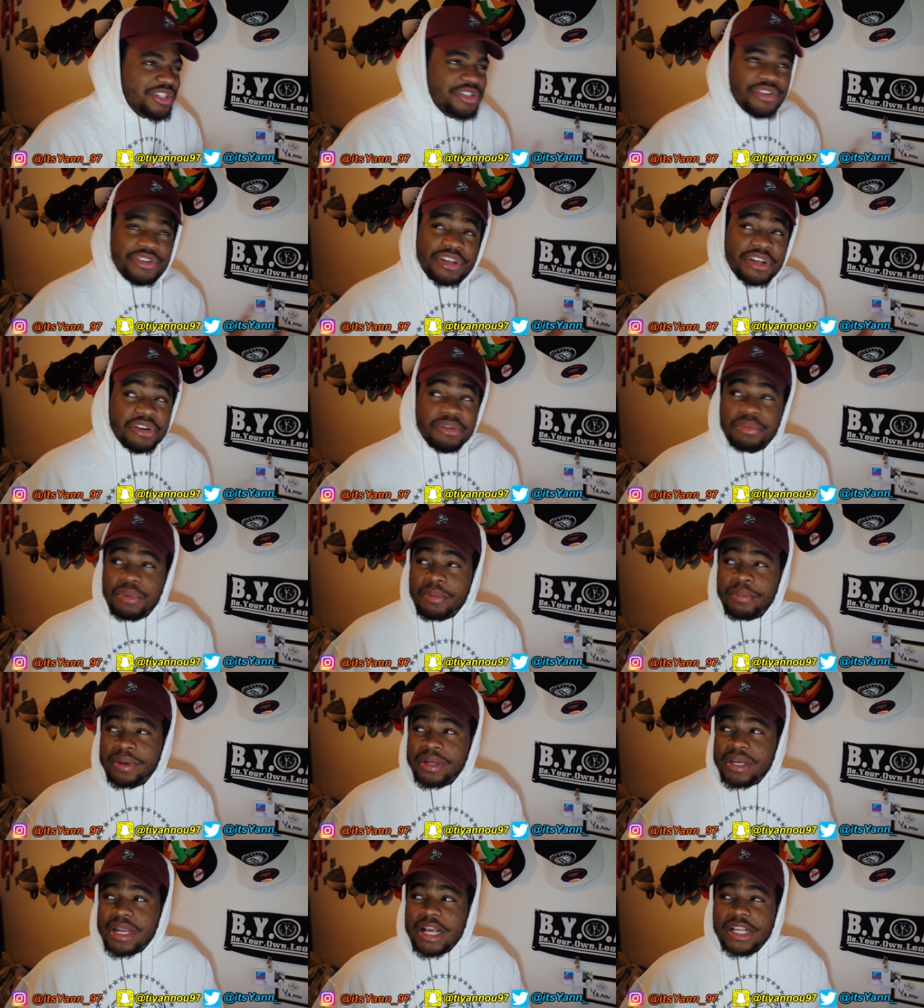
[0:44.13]
It's just at the
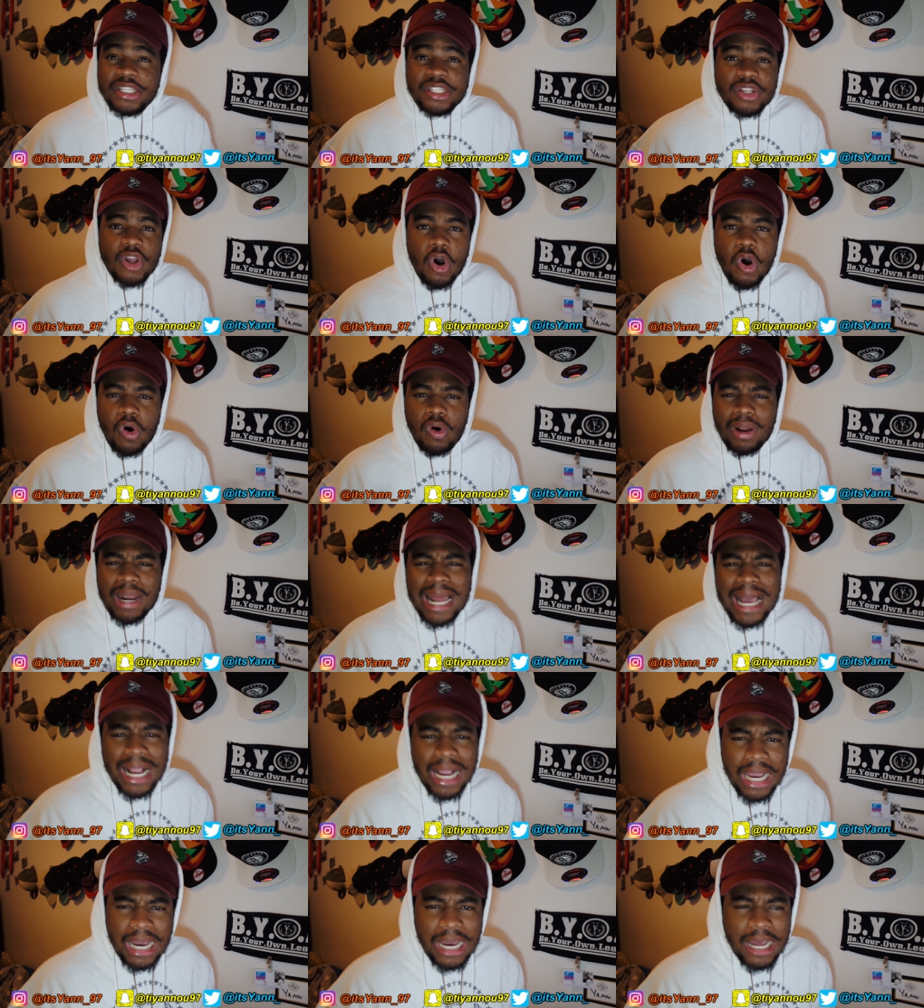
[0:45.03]
moment, that's all
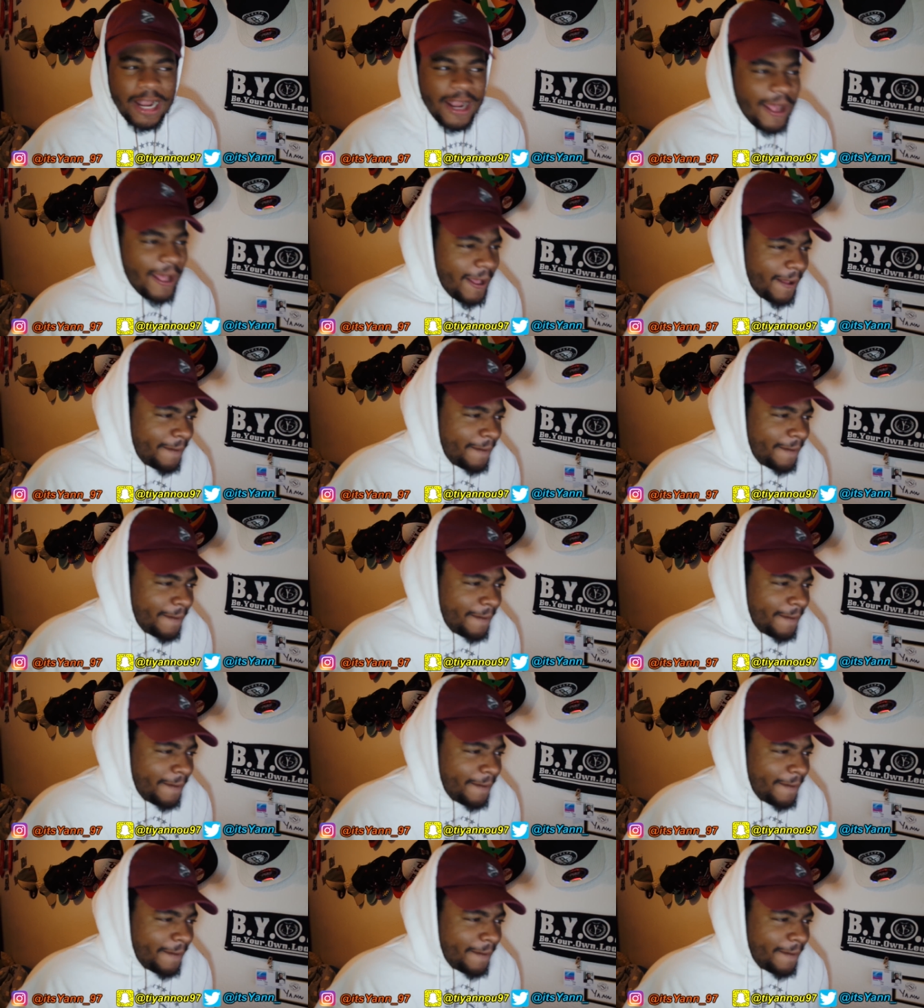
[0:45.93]
I got.